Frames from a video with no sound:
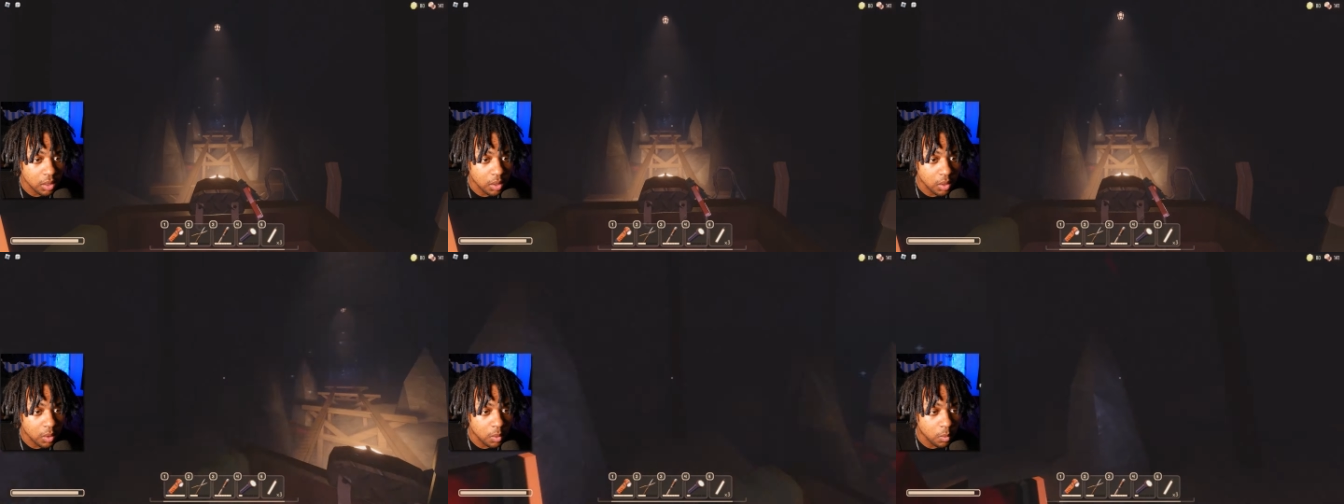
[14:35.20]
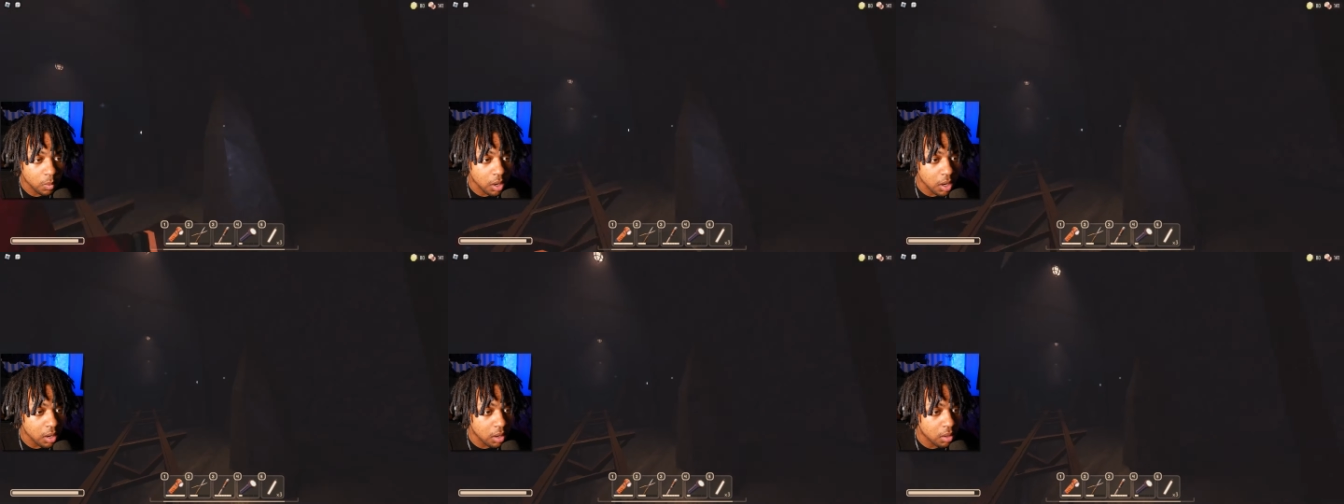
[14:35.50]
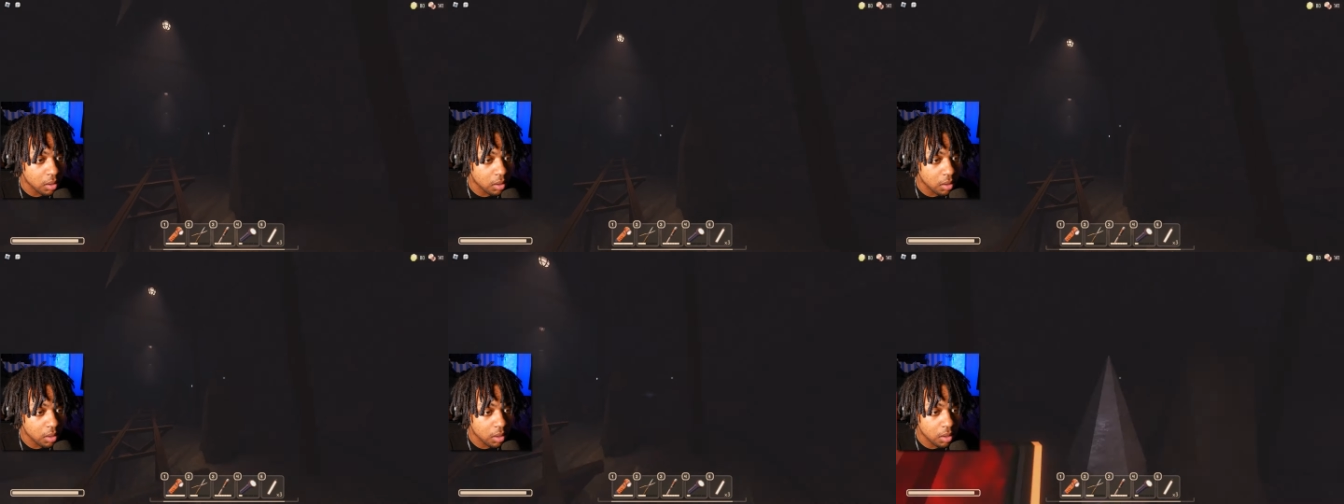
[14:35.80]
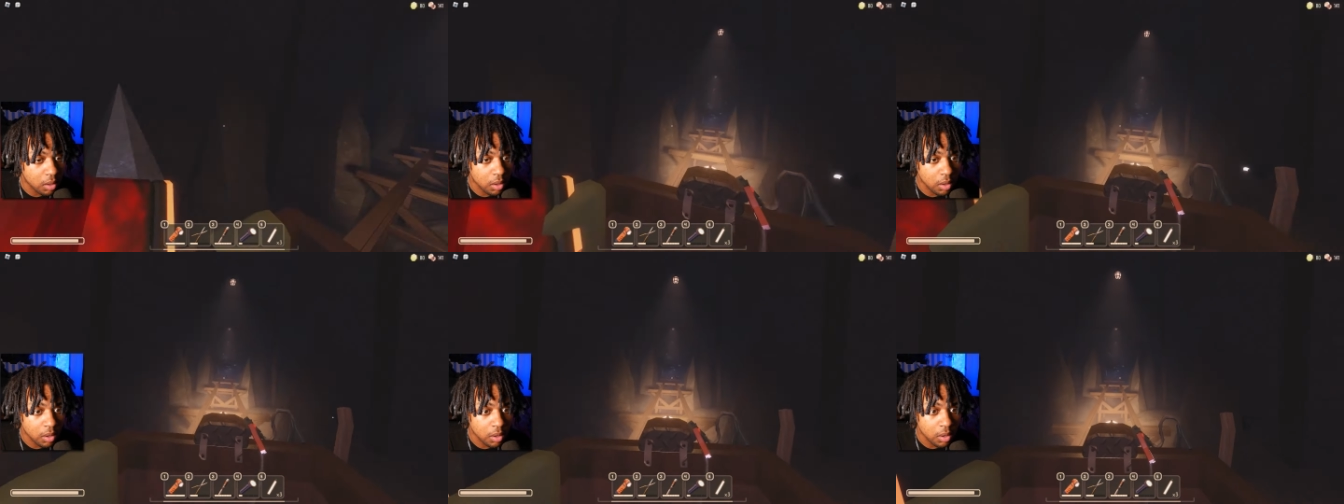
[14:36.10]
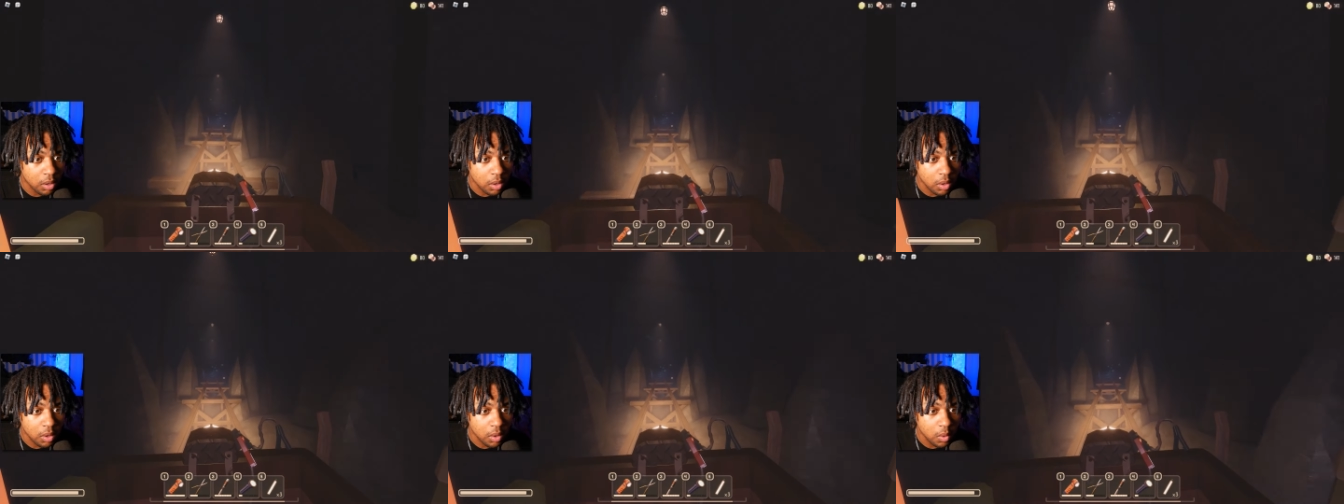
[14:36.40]
Why?
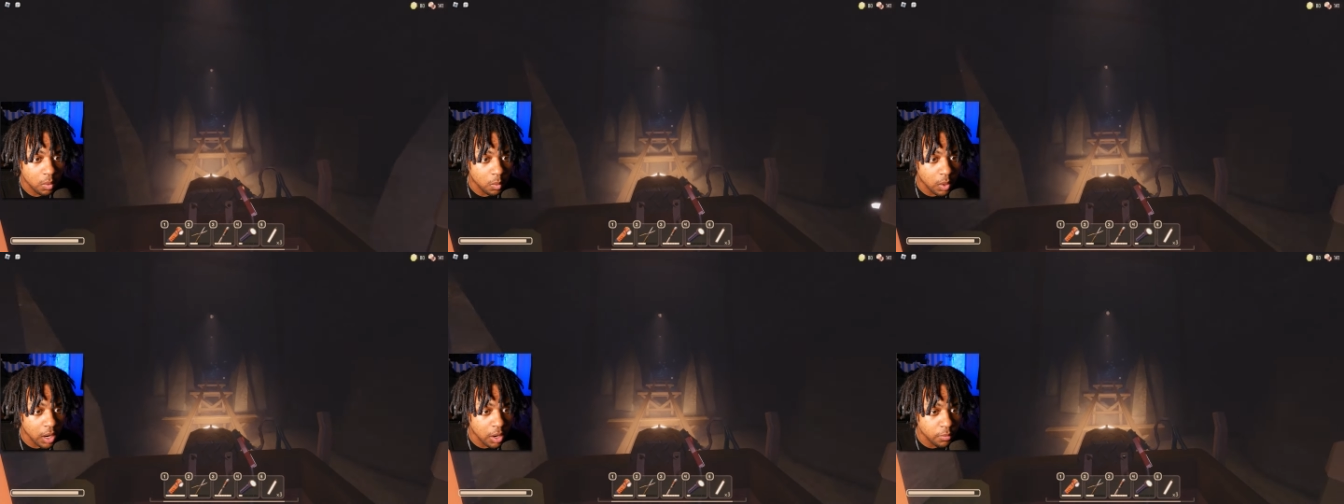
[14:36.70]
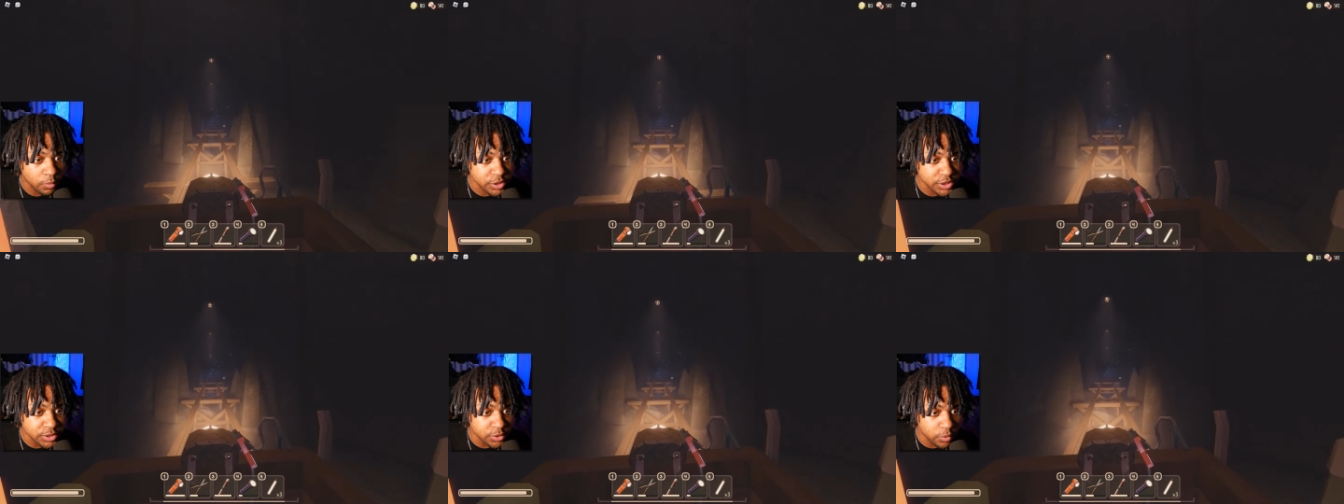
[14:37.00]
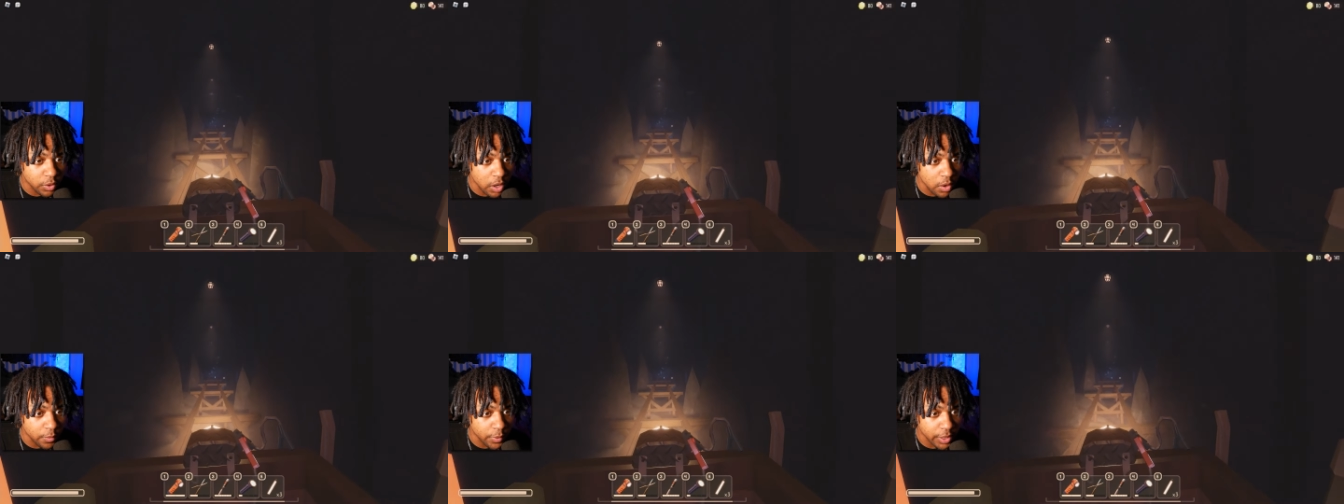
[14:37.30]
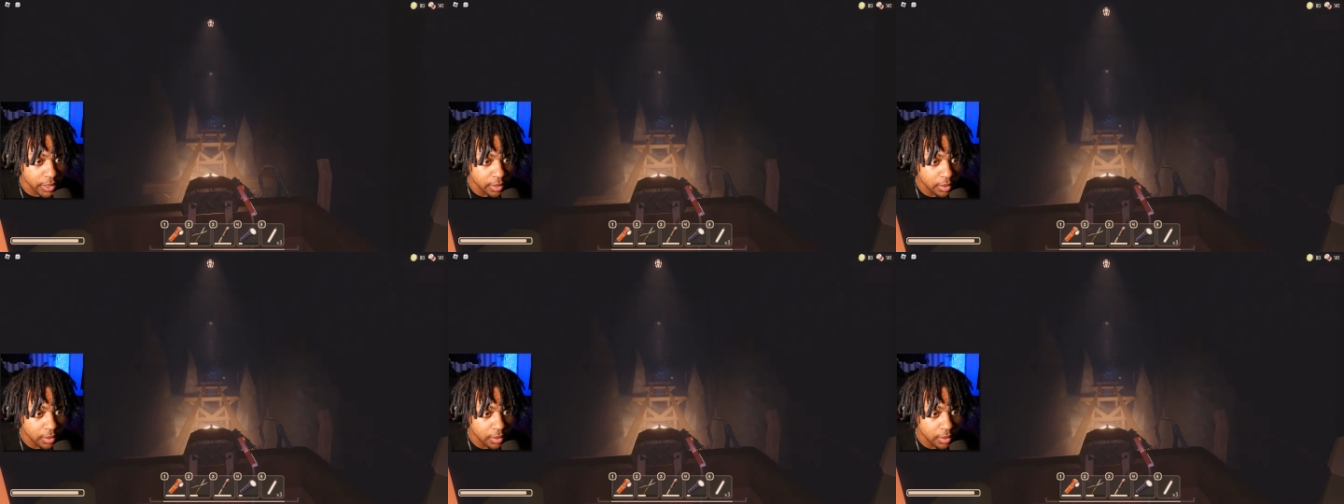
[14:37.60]
Why are we still going?